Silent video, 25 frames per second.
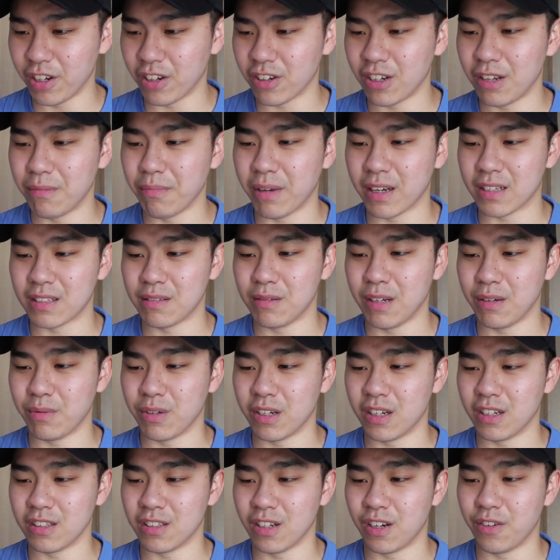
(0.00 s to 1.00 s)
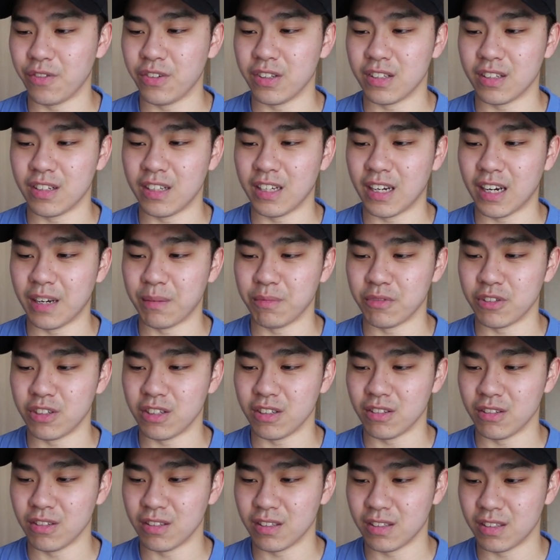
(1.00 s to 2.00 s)
not gonna max him out because obviously I'm
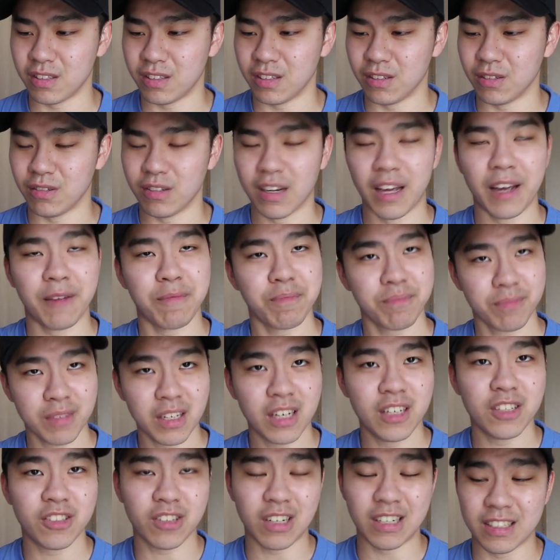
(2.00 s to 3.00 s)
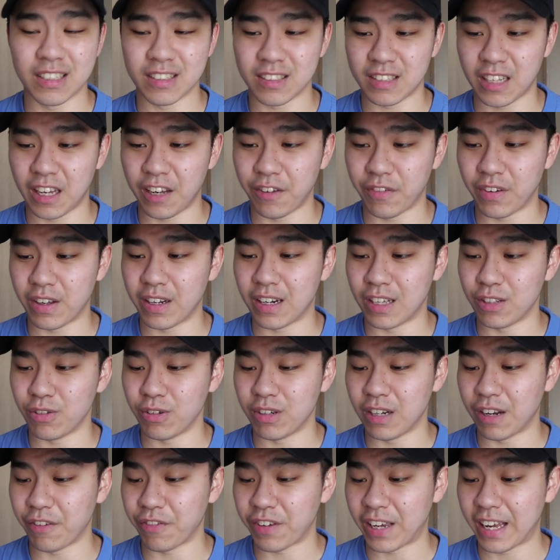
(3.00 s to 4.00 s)
still like to save and I
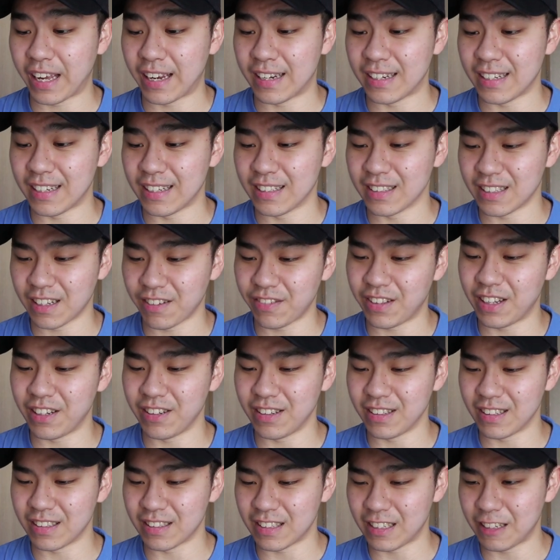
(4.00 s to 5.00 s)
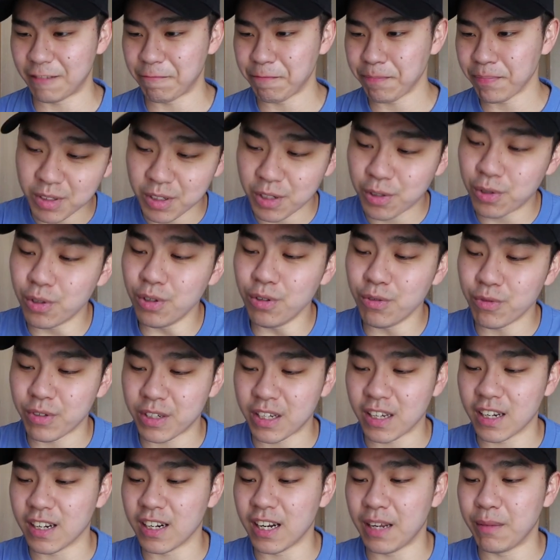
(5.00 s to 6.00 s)
don't have enough candy and stuff like that, you see. Cool, we
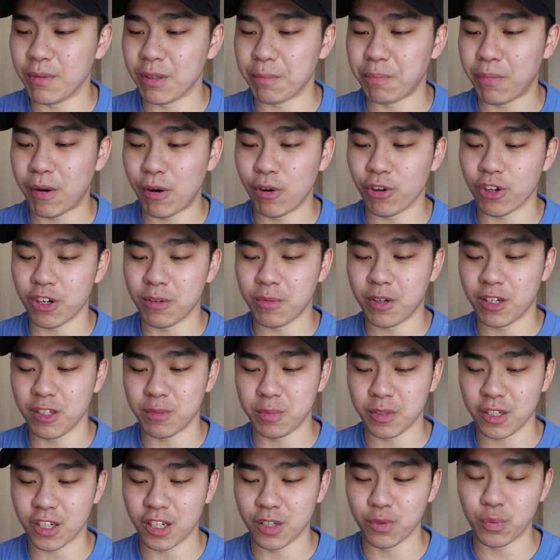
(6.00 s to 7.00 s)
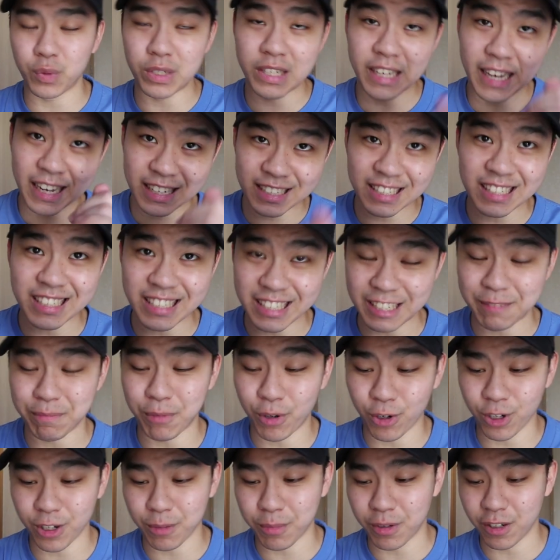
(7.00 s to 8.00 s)
can claim the Pokeballs because we actually need
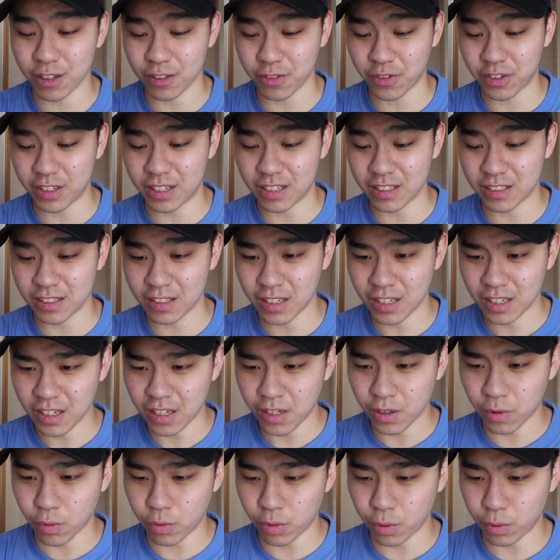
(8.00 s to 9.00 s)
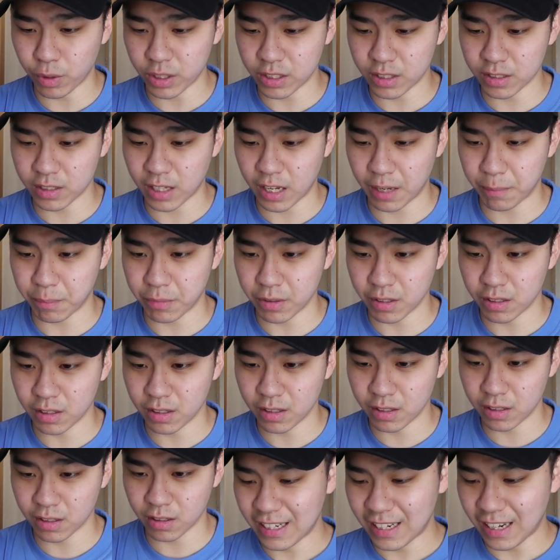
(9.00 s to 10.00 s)
Pokeballs for this. Well, what just happened?
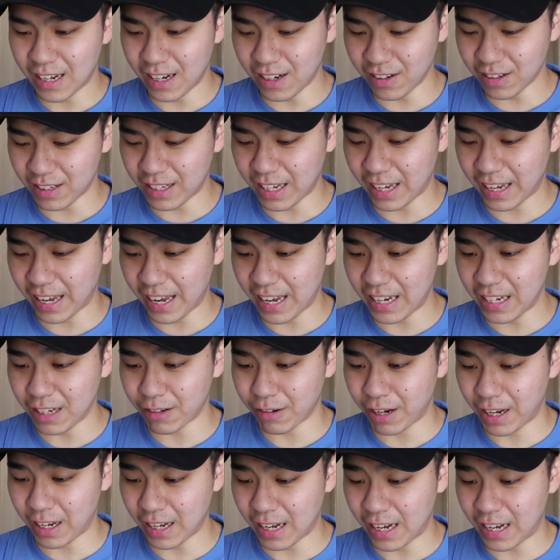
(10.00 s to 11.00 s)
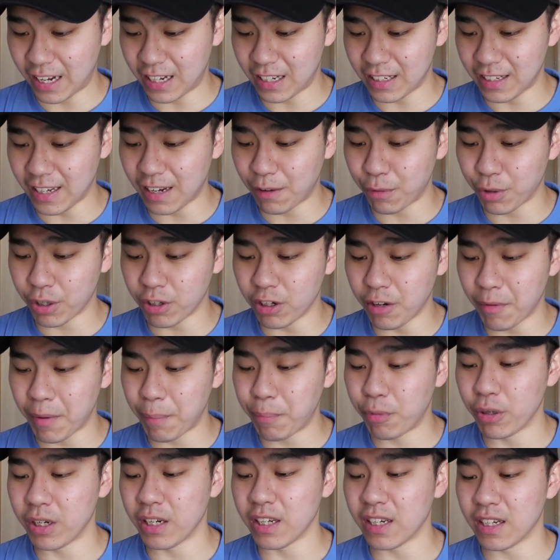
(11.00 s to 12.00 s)
Okay, anyway, we're going to
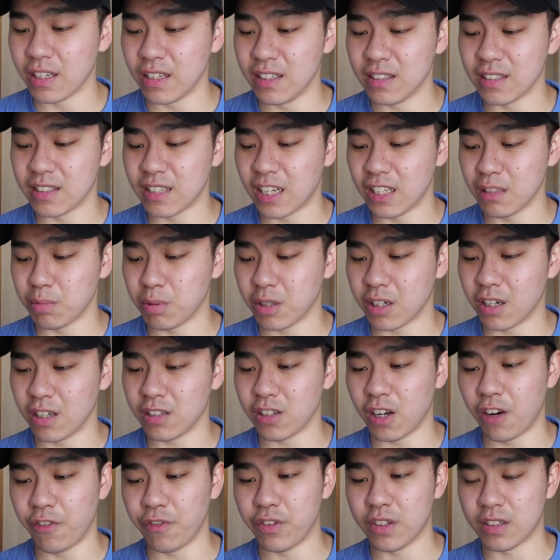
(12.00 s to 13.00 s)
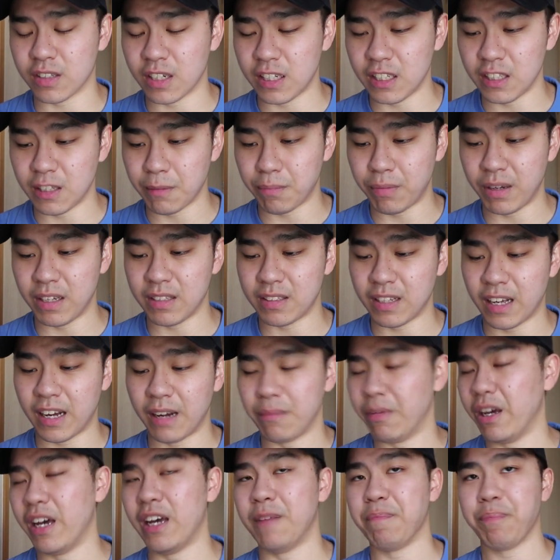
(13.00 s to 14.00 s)
be putting an incense because obviously the place that
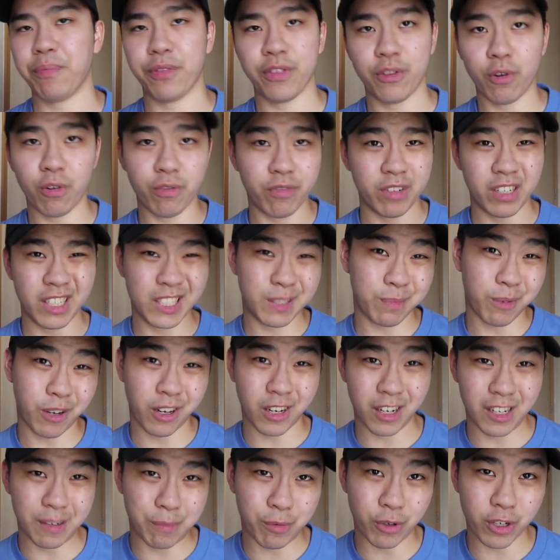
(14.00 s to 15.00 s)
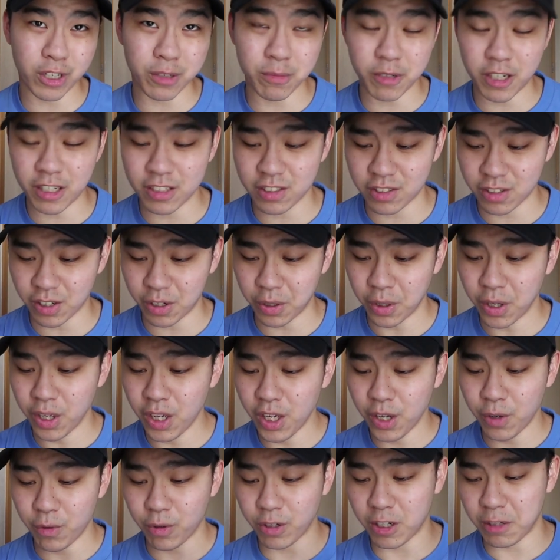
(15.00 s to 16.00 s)
I'm at don't respawn a lot of Pokemon. So
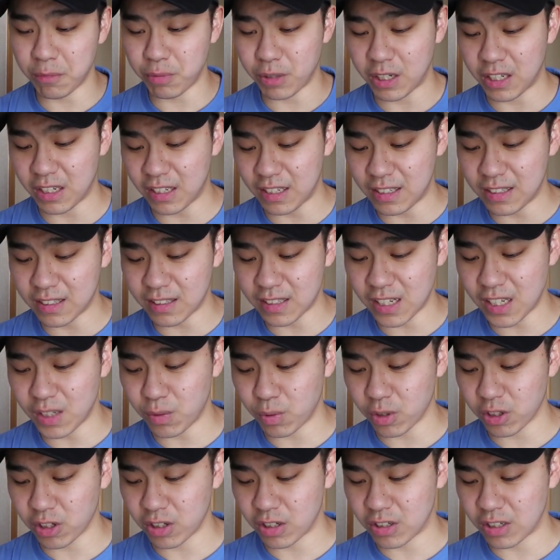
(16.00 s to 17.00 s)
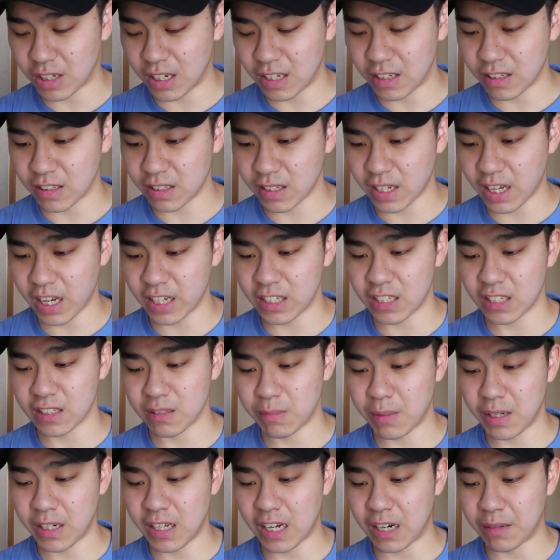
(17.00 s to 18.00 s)
we're going to put an incense, we're going to try to catch as
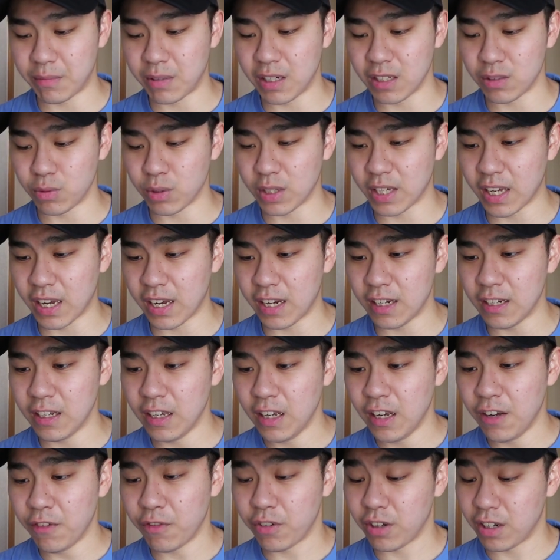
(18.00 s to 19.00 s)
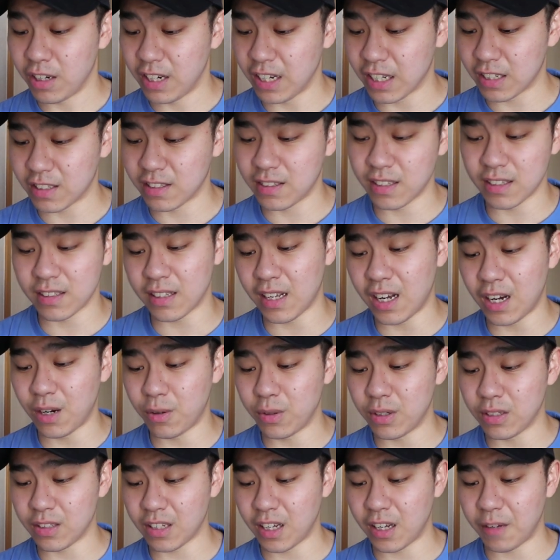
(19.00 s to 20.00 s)
many Abra as we can for the next 6
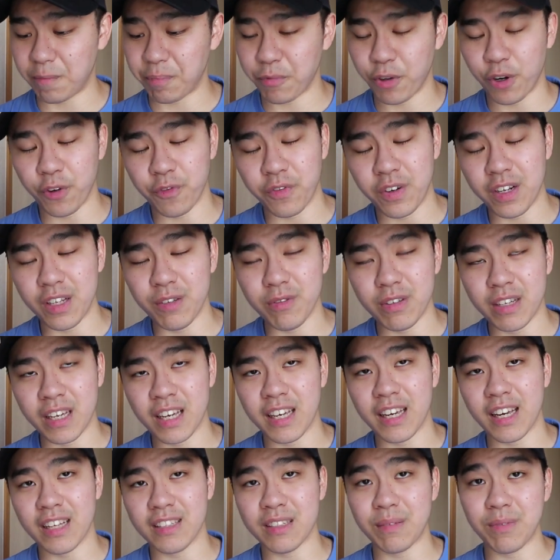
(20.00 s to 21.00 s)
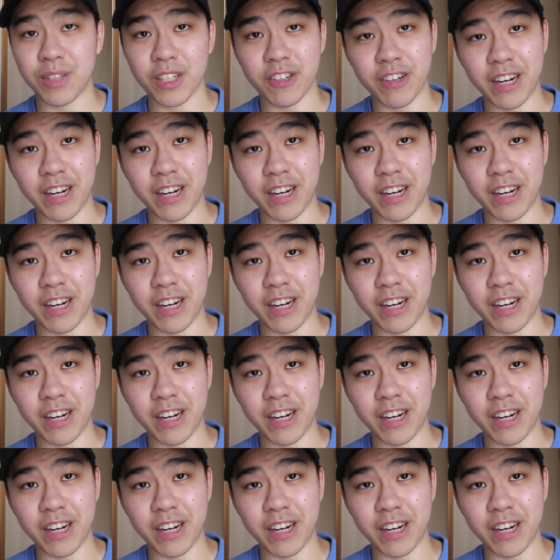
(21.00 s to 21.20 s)
hours and hopefully we can get something